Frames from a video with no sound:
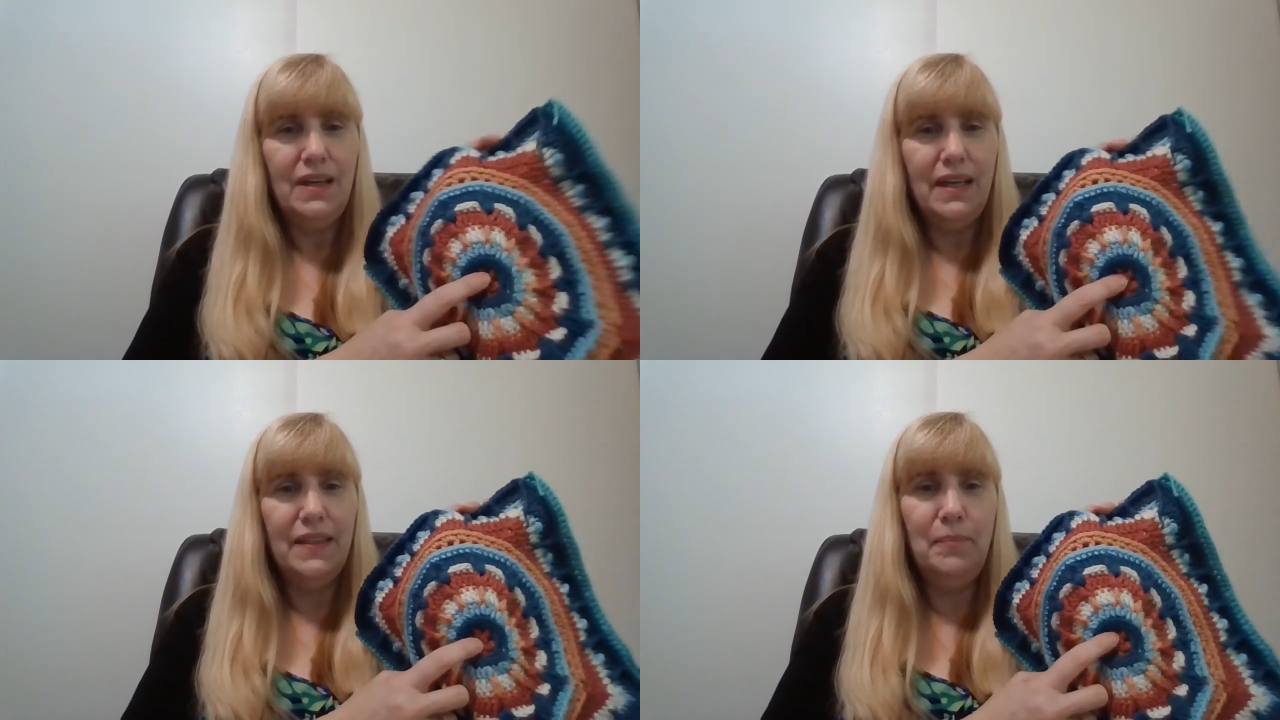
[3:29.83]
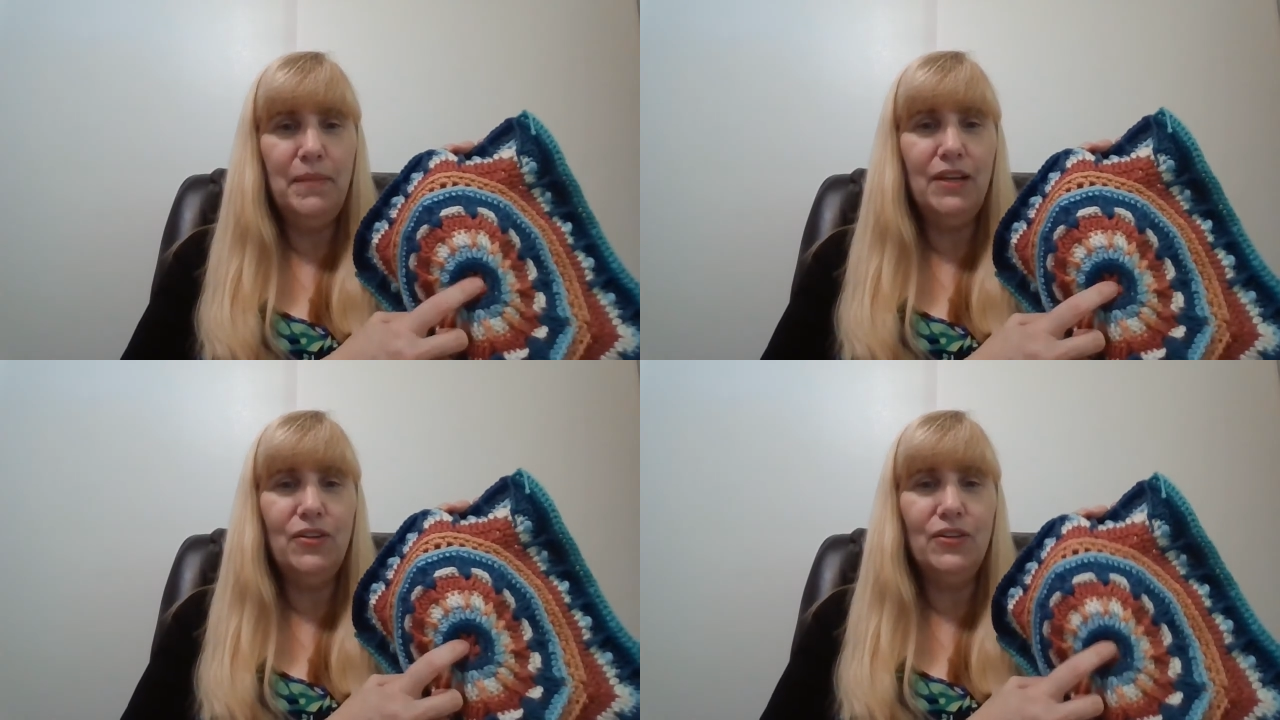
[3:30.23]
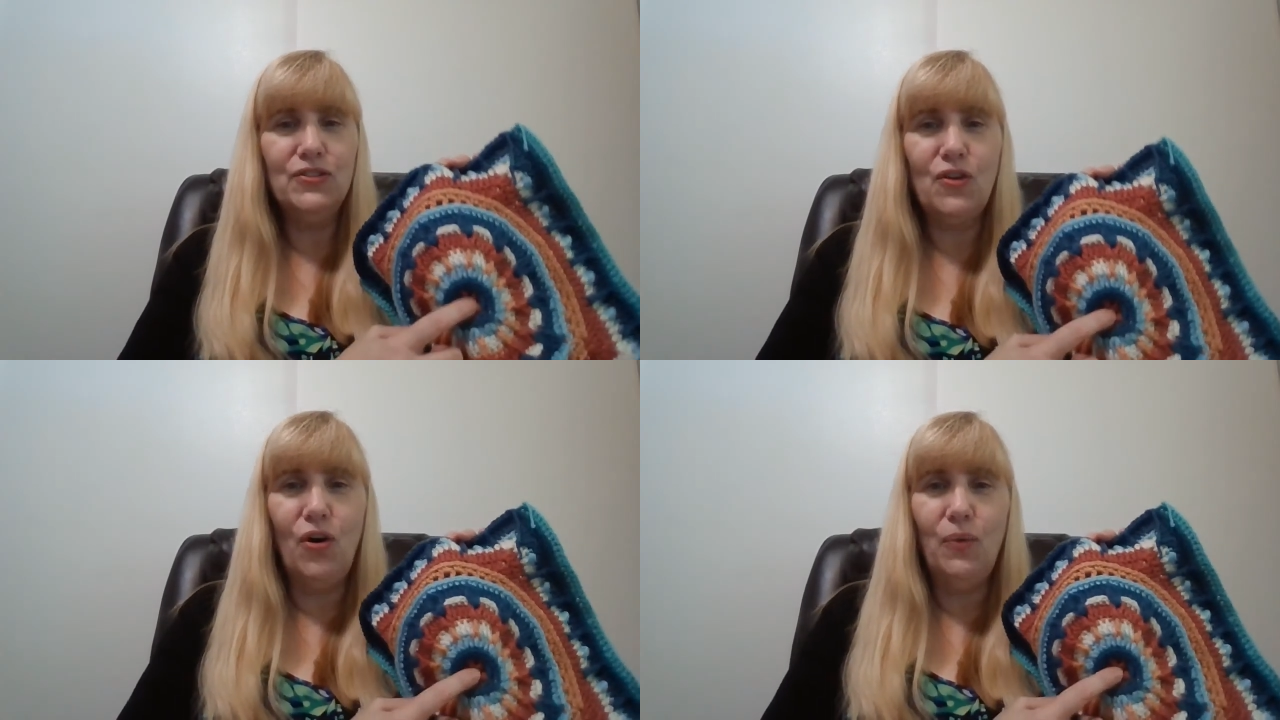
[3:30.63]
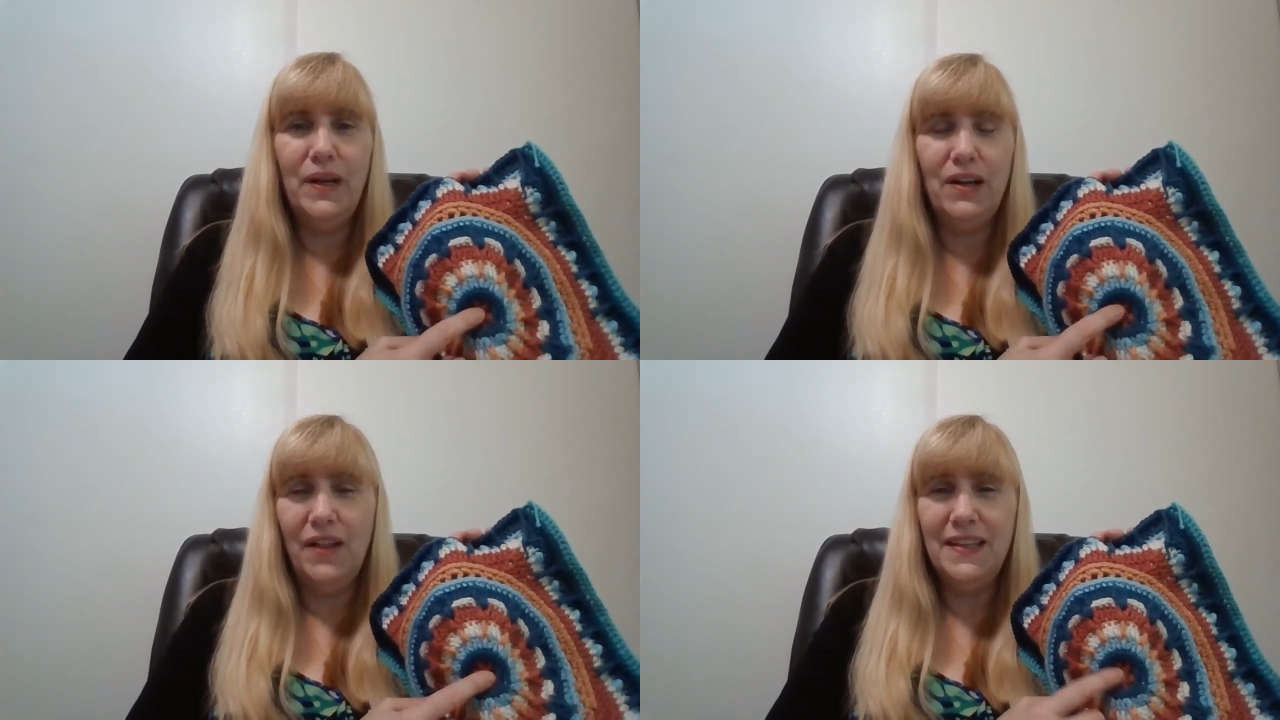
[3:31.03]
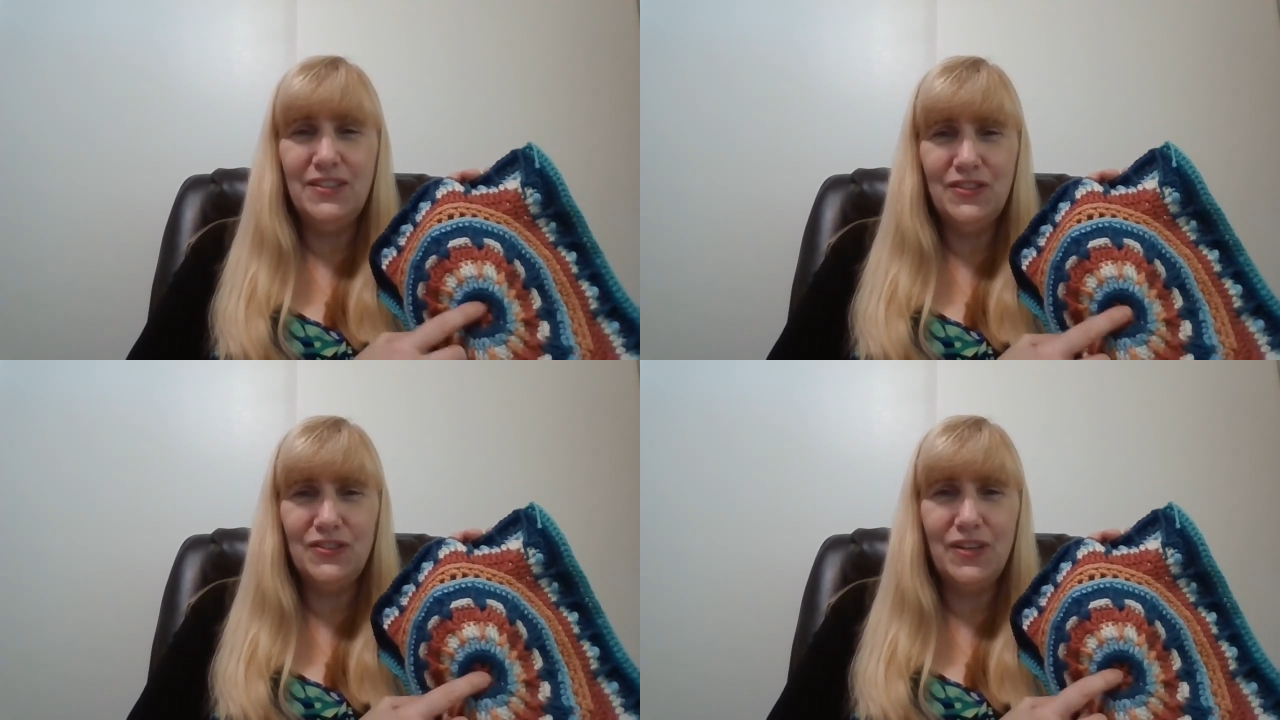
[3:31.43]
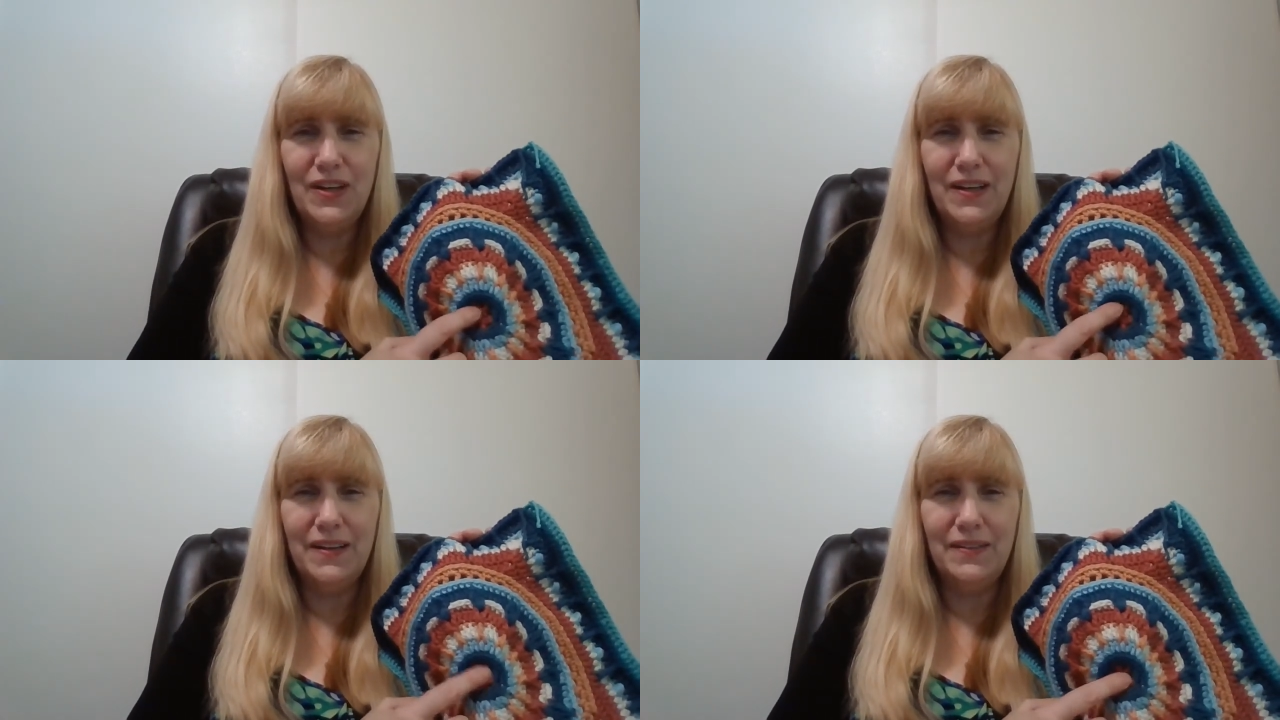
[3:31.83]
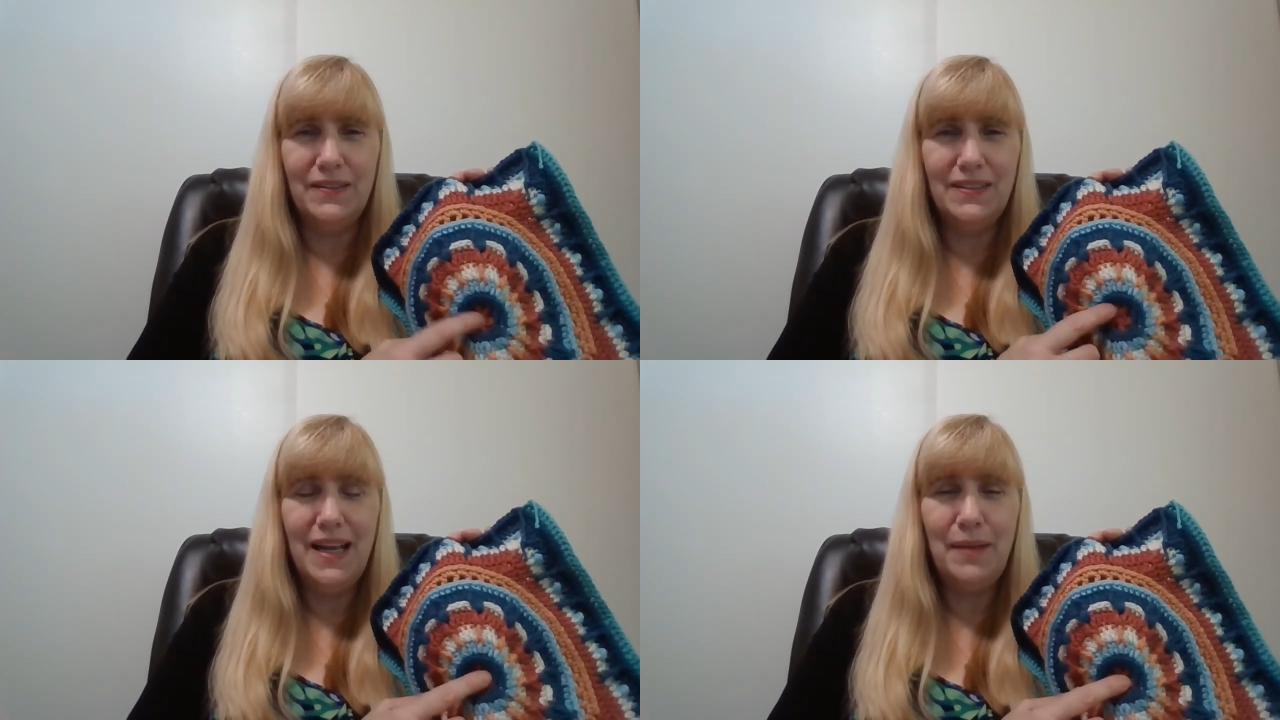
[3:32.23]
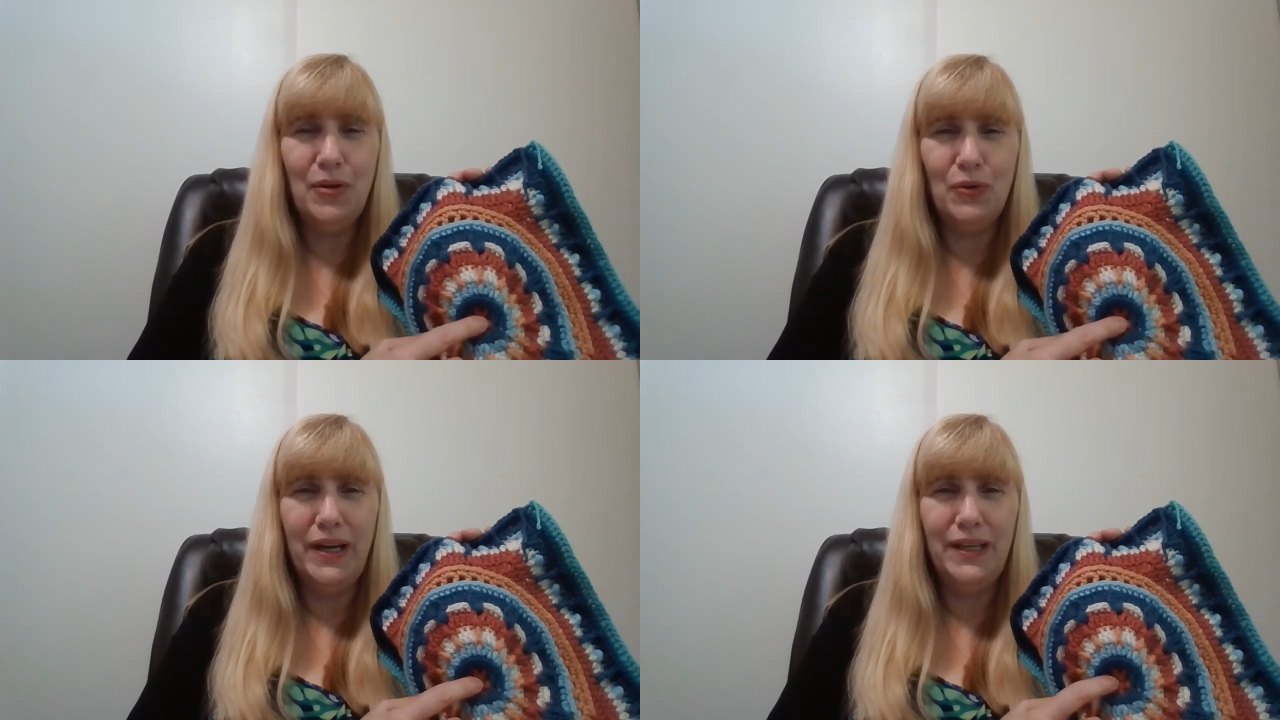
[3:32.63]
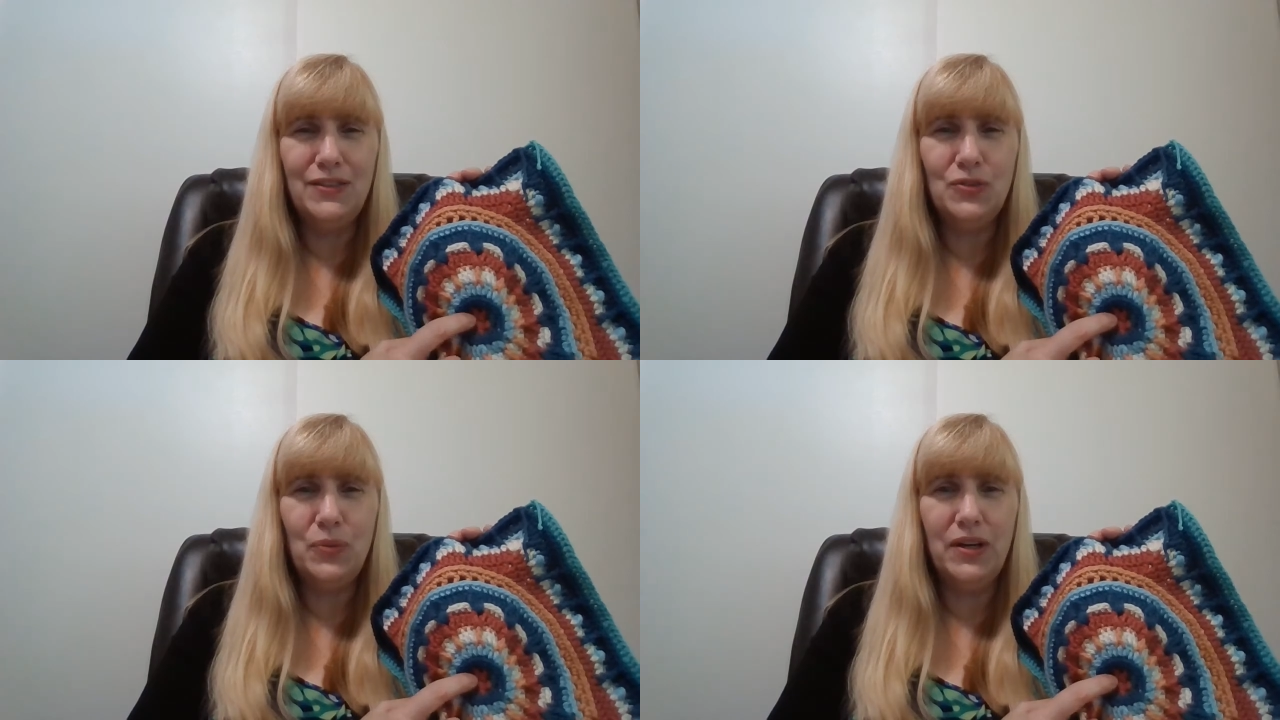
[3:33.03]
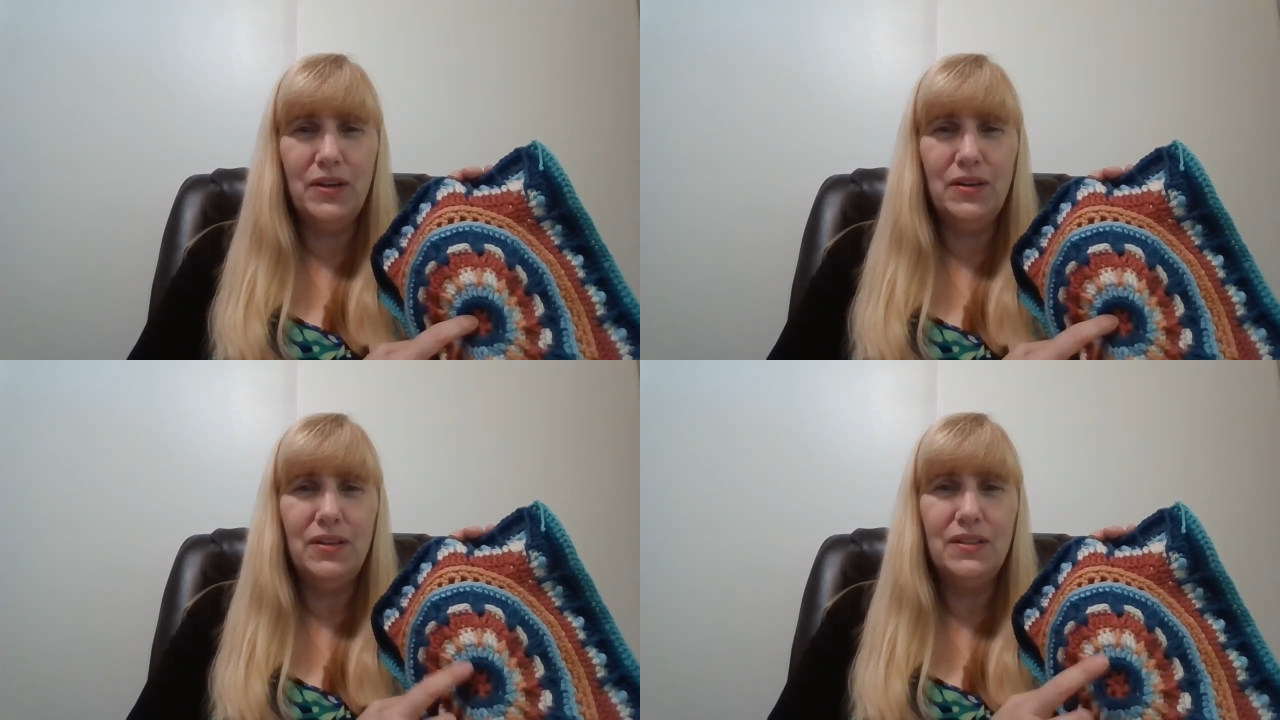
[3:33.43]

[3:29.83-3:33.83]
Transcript: the middle is always on these type of granny square